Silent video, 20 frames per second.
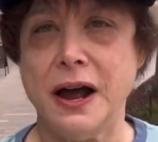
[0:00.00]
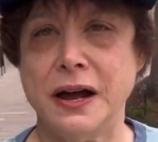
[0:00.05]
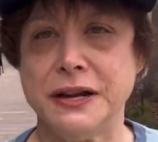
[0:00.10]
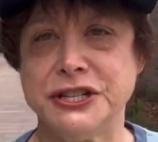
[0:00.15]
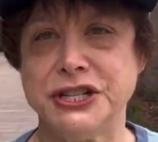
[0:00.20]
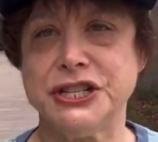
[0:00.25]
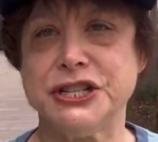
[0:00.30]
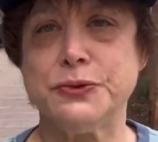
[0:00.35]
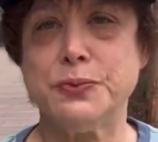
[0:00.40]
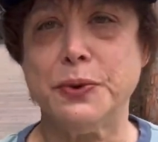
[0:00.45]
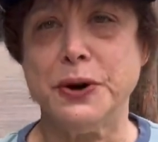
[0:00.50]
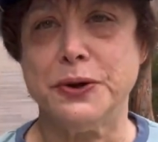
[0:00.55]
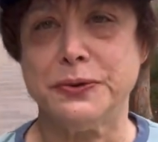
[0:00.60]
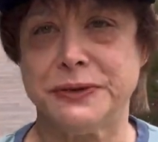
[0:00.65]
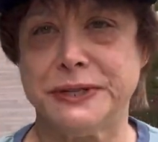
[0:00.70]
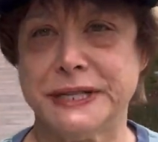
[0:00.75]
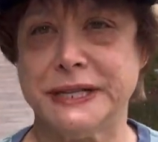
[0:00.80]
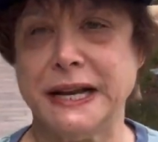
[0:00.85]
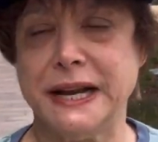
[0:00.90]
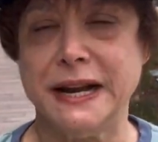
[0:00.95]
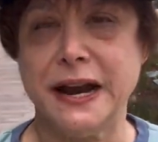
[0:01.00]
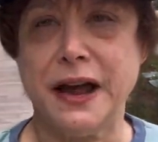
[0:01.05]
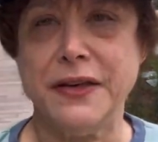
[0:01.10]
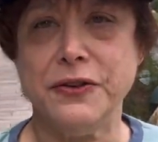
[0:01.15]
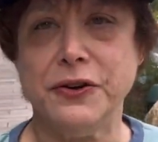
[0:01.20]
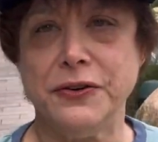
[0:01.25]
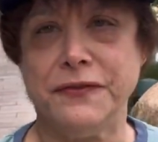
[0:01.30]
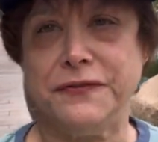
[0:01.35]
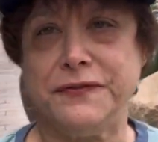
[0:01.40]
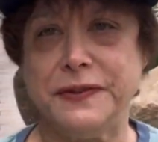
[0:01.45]
just roots, and
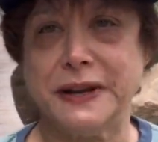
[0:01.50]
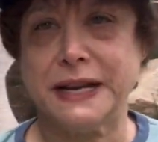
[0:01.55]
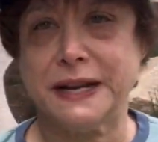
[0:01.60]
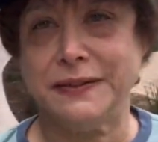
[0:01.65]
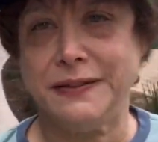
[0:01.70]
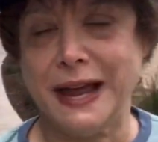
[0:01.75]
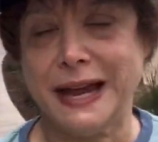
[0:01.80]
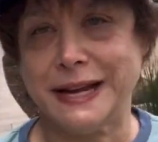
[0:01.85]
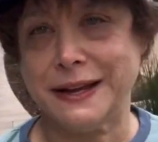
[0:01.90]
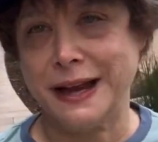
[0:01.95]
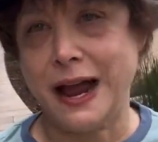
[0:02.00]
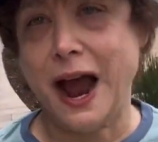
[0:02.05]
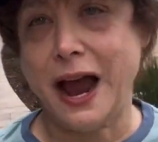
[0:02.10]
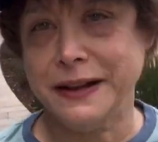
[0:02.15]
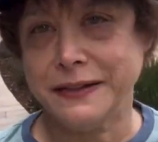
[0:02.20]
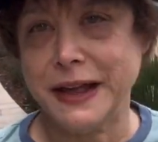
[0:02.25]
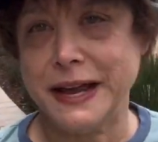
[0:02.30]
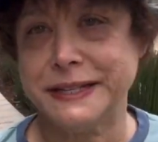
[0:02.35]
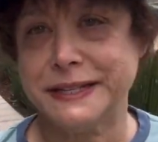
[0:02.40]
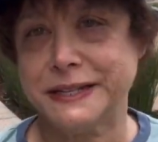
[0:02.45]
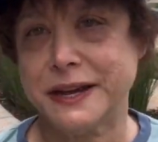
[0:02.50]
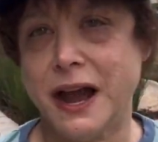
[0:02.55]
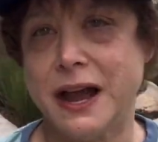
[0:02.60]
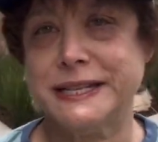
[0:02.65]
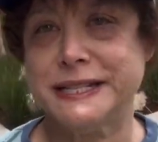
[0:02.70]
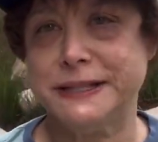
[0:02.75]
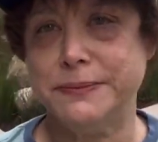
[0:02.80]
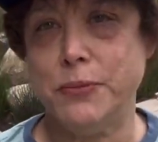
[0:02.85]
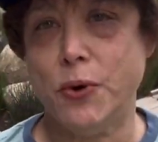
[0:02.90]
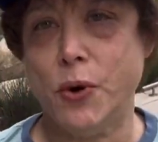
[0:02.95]
other like highlights
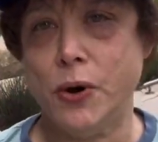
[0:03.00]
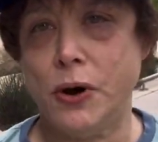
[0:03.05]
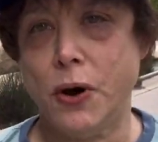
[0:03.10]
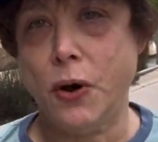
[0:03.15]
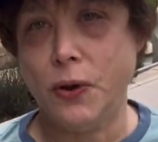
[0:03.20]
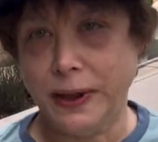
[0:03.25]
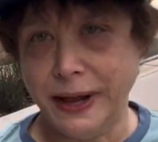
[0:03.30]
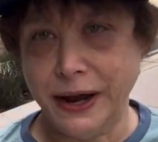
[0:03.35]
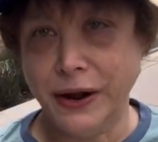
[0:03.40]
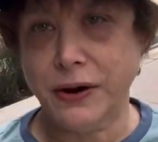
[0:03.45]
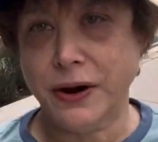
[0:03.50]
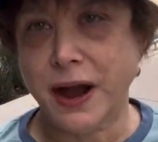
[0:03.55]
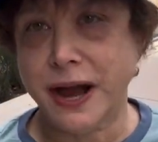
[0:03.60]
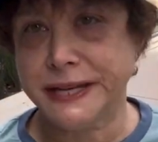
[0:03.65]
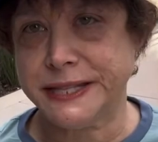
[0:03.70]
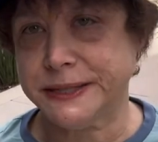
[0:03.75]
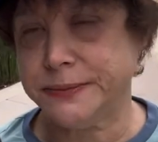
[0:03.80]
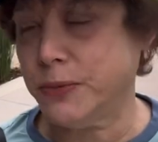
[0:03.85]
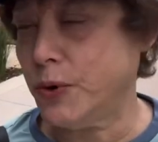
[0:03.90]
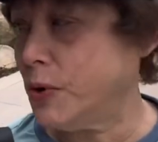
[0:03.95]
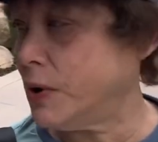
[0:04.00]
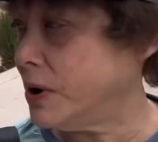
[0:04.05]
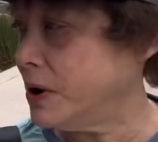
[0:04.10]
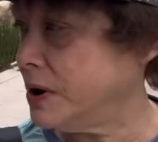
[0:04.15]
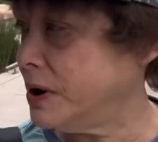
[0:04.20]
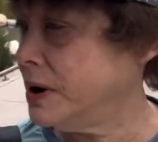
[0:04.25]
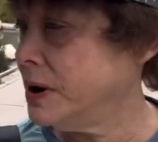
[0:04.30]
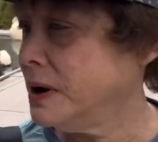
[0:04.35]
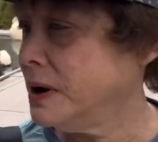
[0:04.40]
cost more, whole hair costs more.